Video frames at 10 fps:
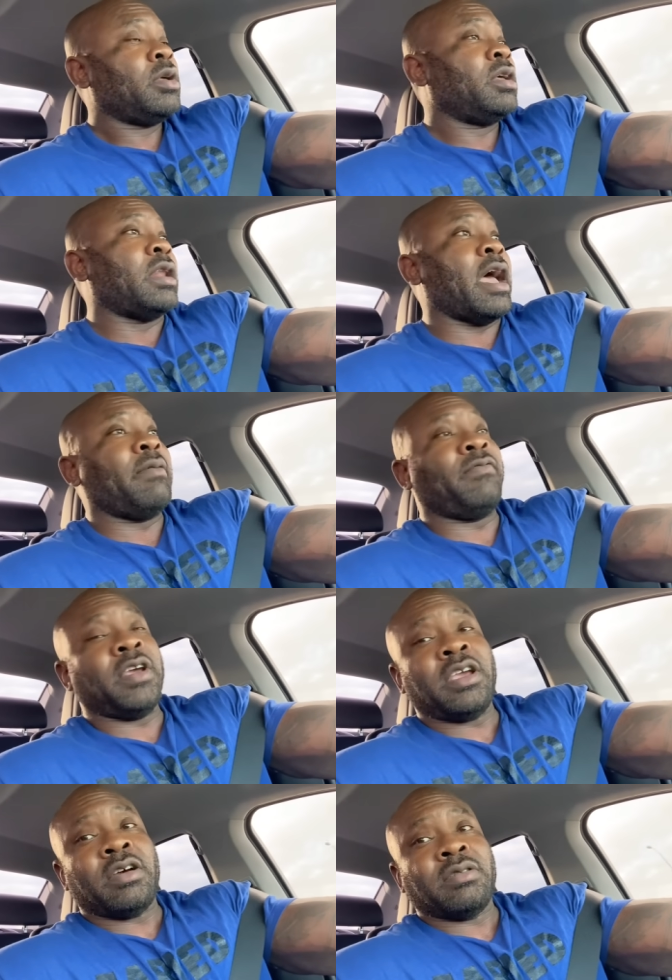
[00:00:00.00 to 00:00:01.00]
that
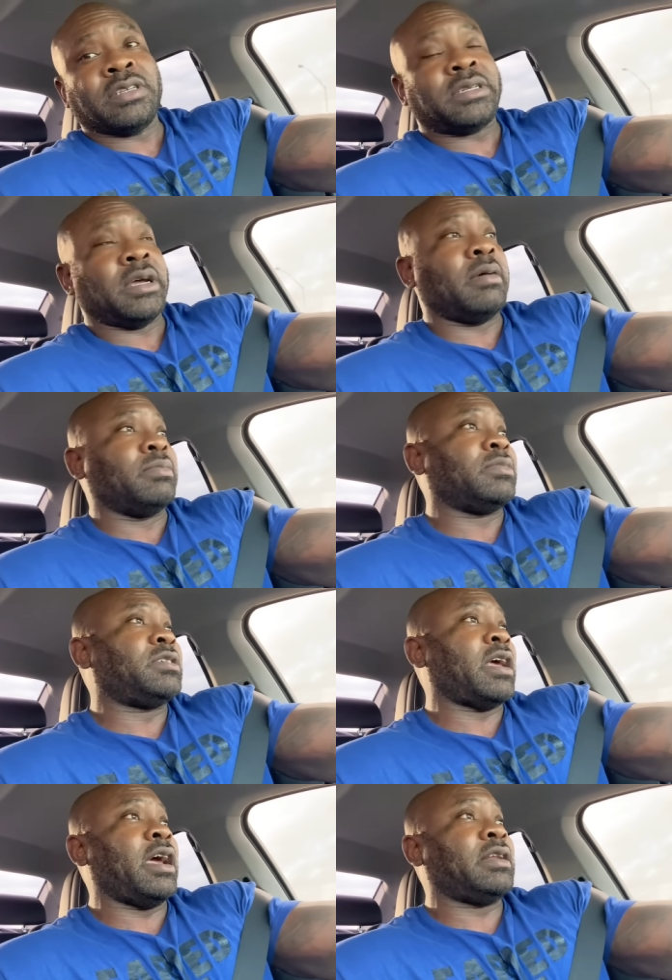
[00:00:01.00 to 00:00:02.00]
video is something
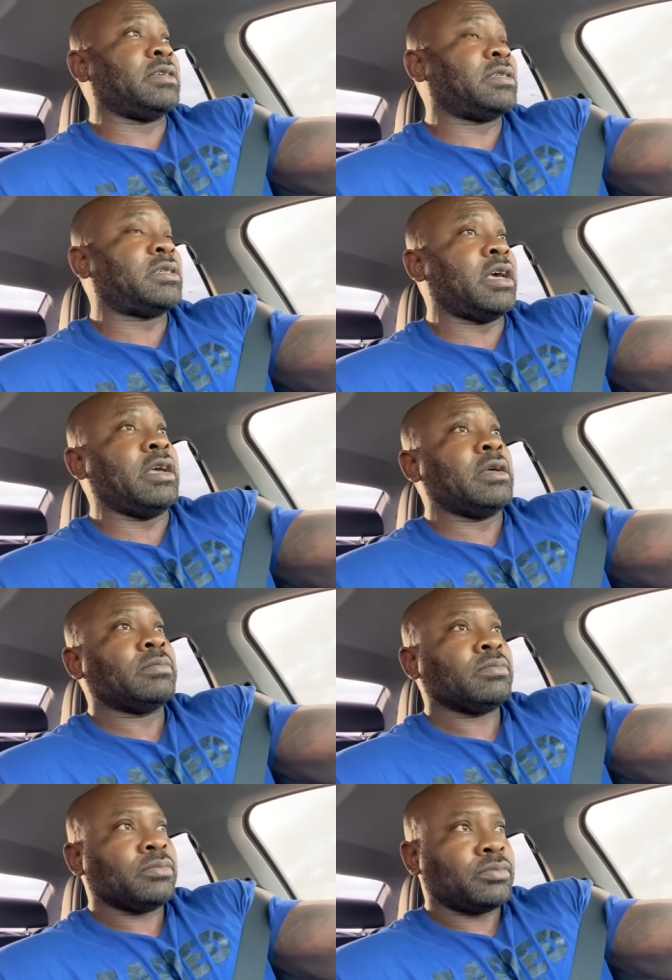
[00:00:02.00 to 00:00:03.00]
sad to see.
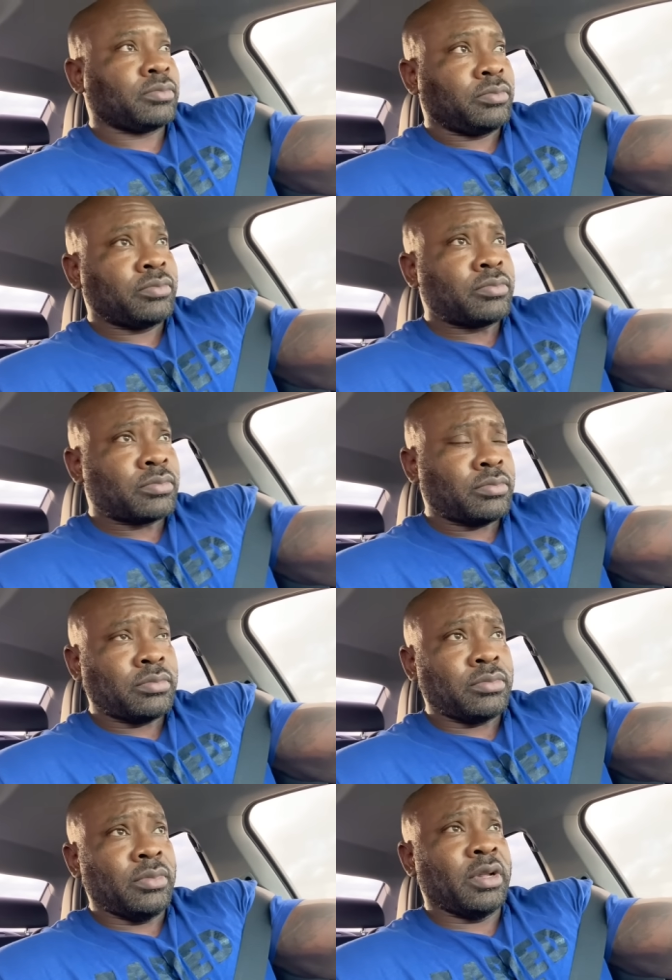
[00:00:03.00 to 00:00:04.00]

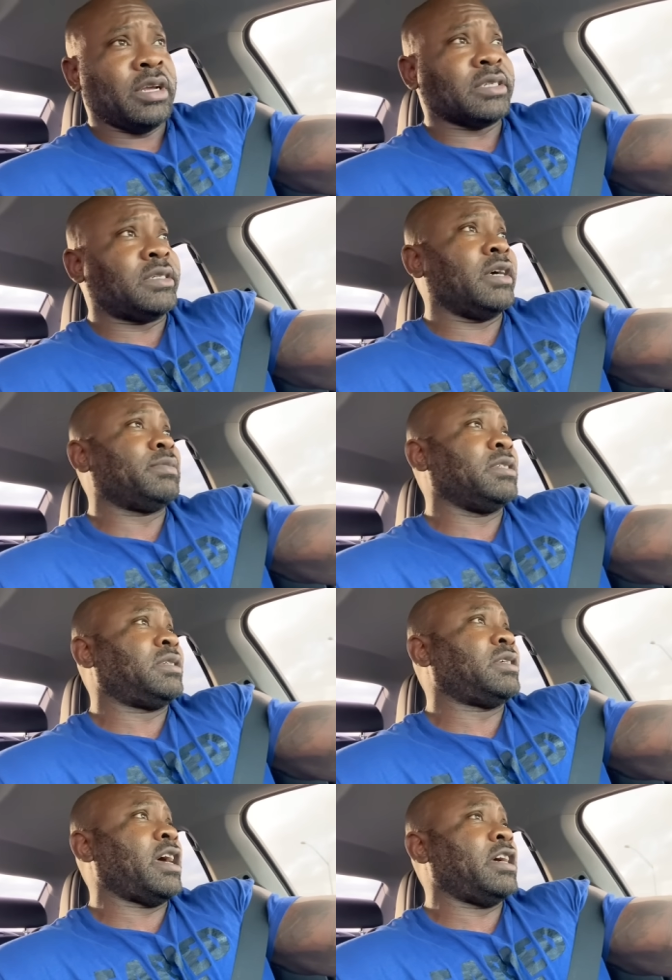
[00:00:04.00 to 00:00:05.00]
It's something
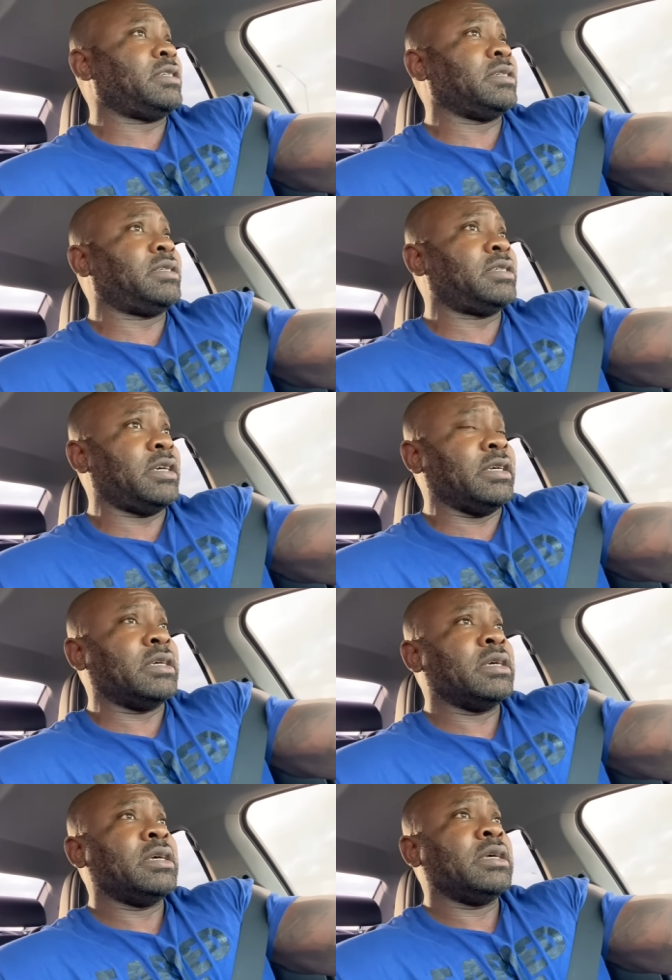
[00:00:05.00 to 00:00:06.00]
sad to see.
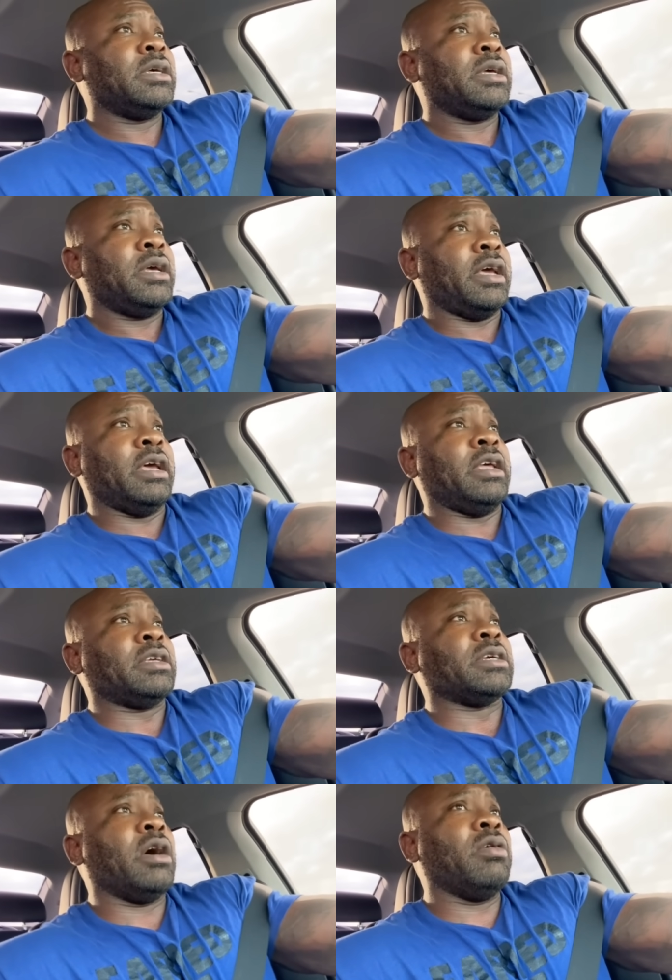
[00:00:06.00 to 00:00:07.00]
And
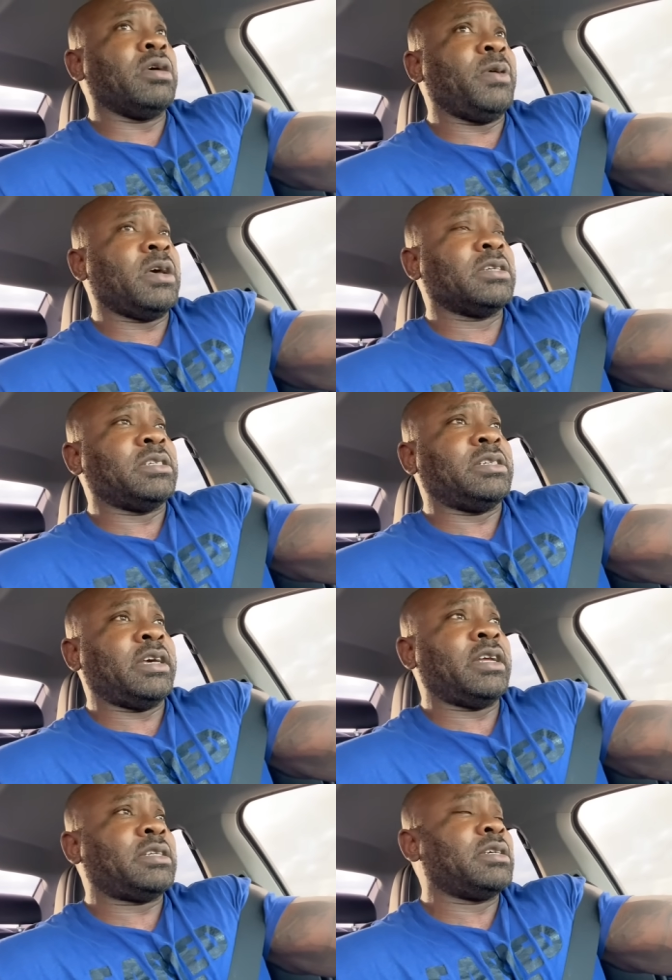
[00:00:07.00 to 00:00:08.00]
it's only because he
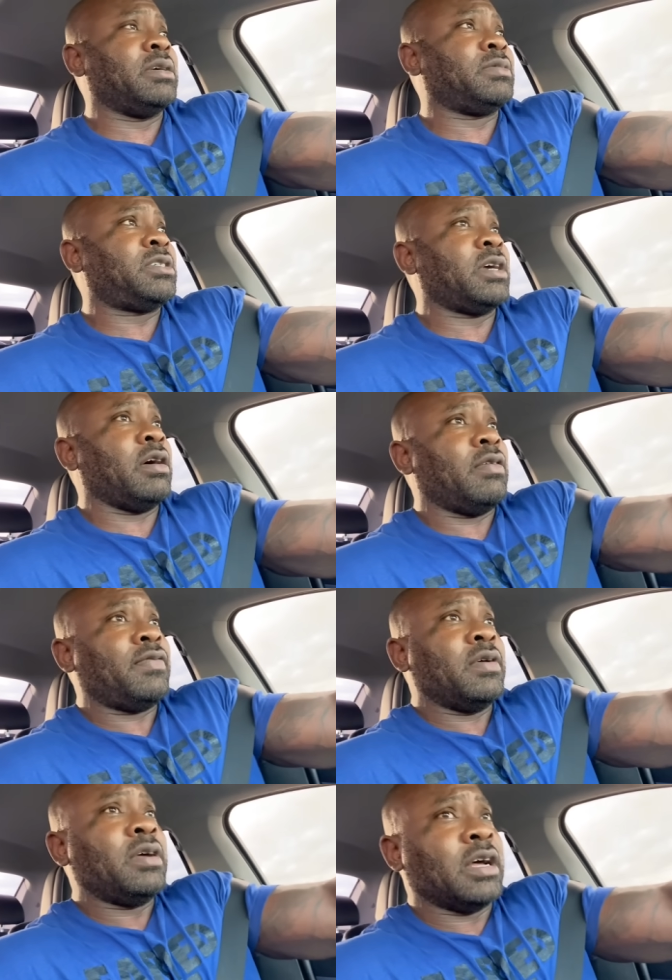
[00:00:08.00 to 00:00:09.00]
did it to himself,
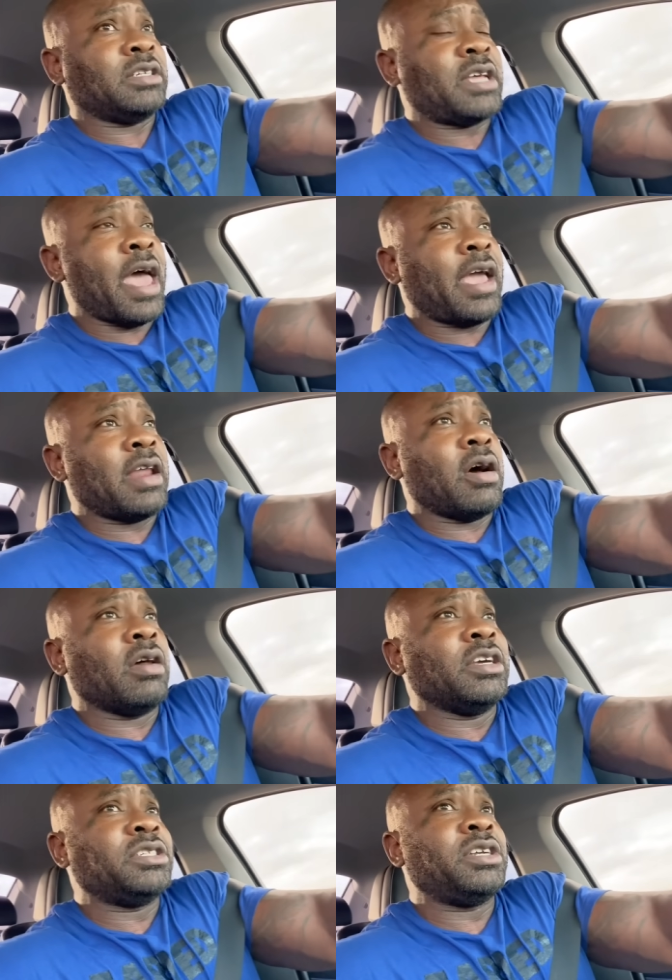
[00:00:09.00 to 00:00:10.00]
attacking all
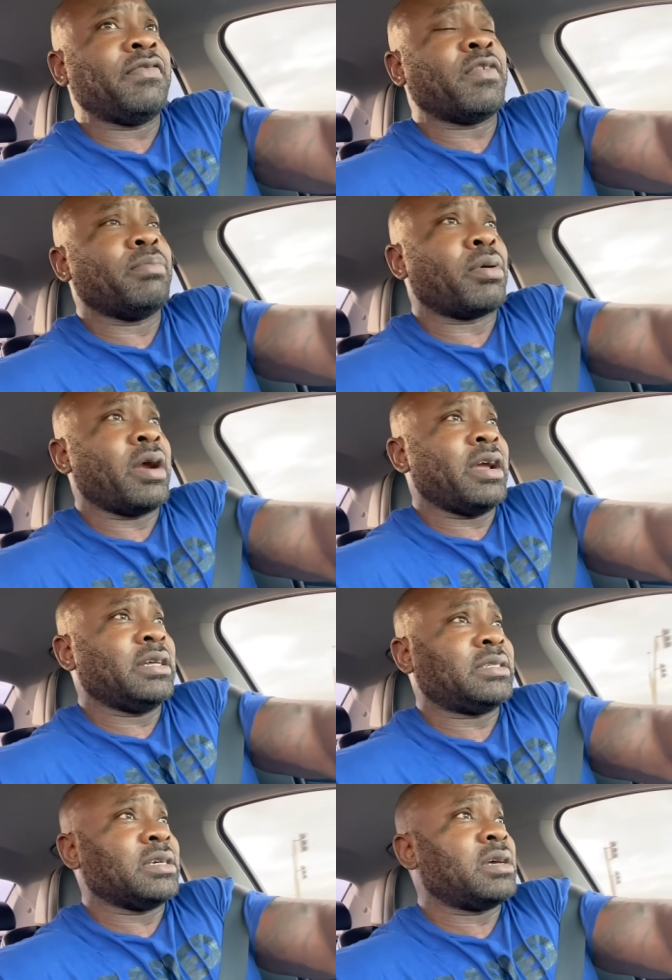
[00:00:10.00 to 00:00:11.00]
these different
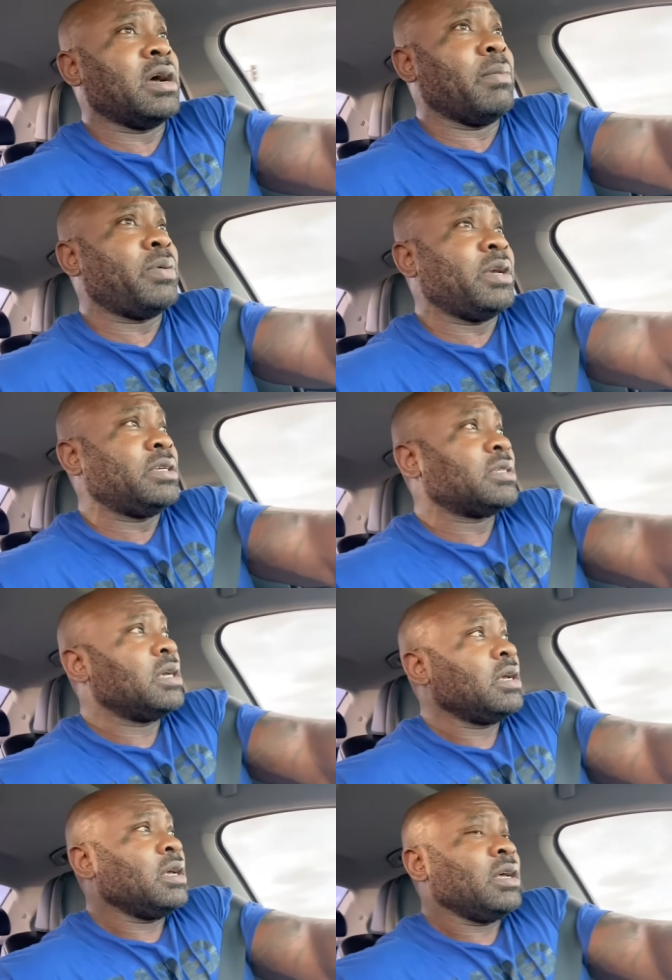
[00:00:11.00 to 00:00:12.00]
brands and companies,
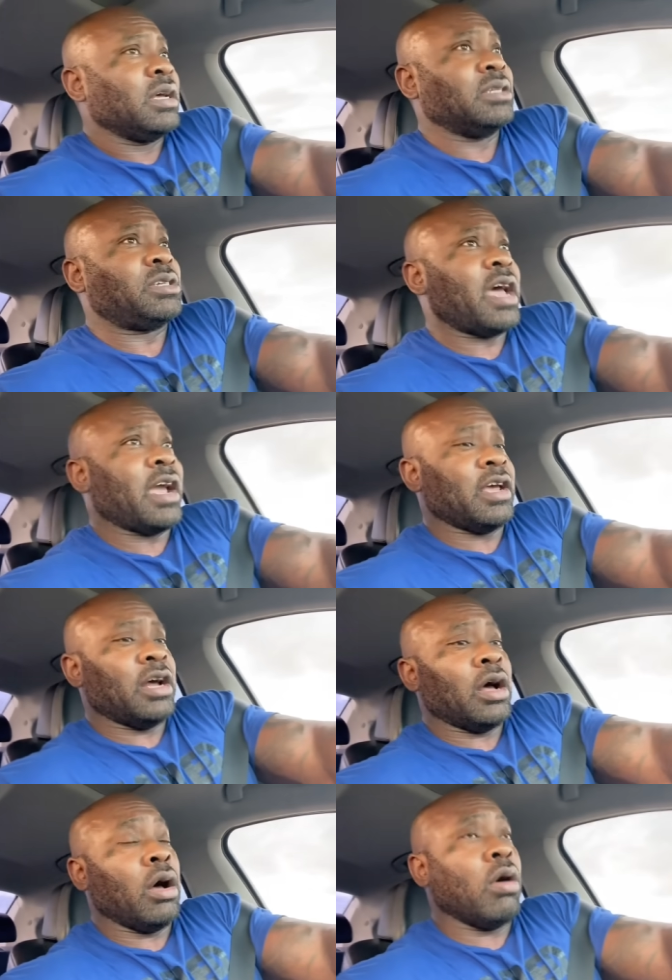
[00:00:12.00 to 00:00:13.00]
attacking
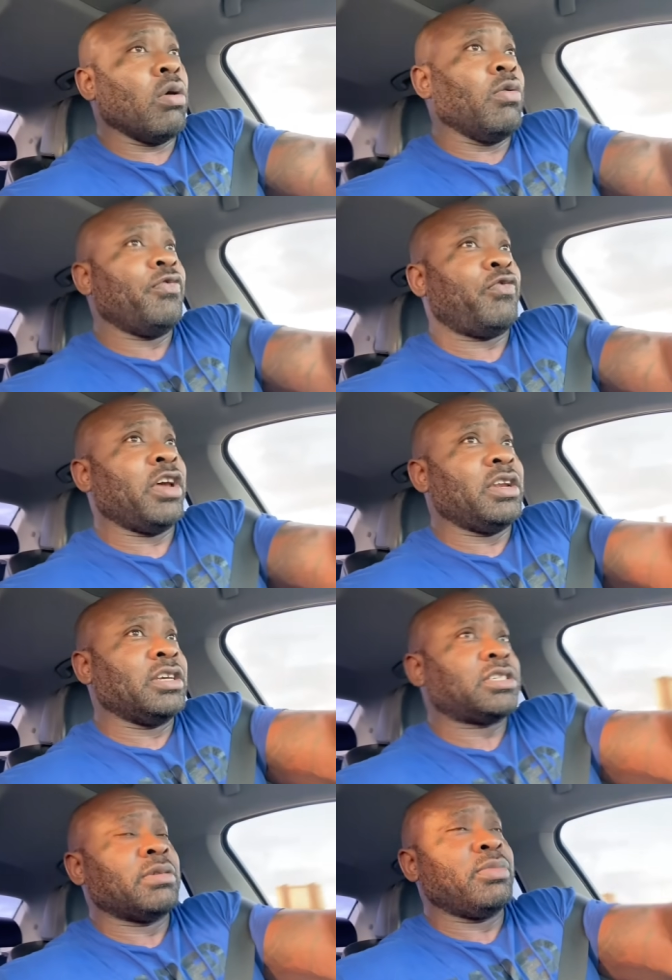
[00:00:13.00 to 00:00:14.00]
a whole
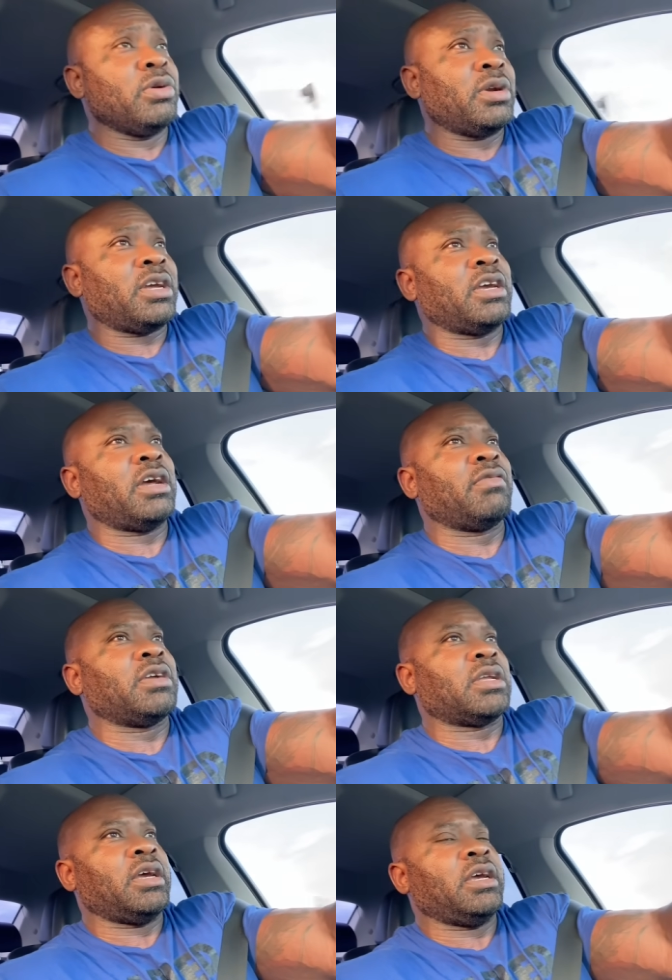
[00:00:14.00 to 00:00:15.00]
fitness community and
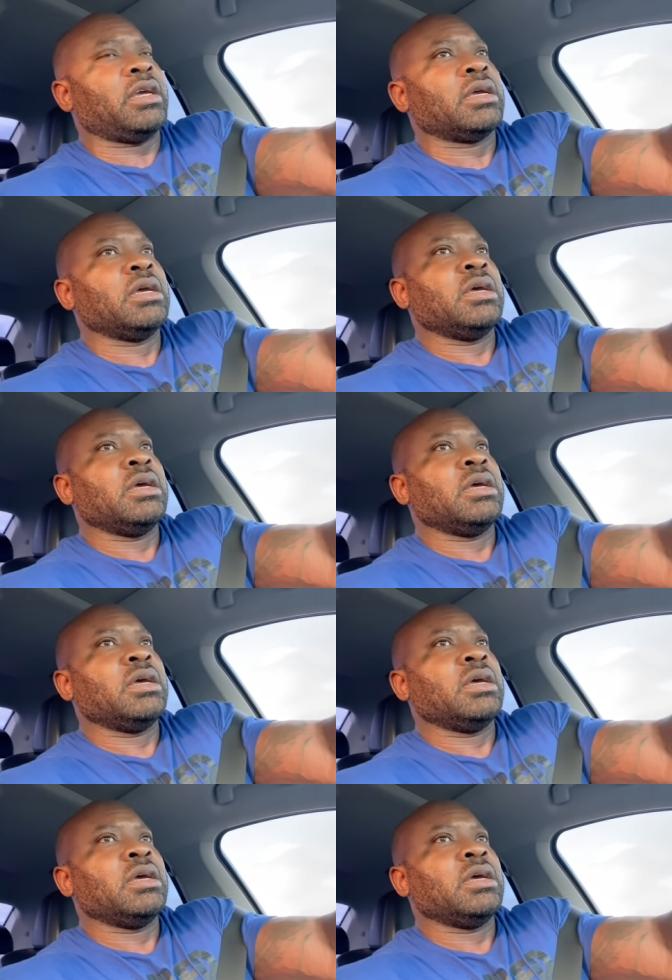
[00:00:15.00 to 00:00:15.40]
everything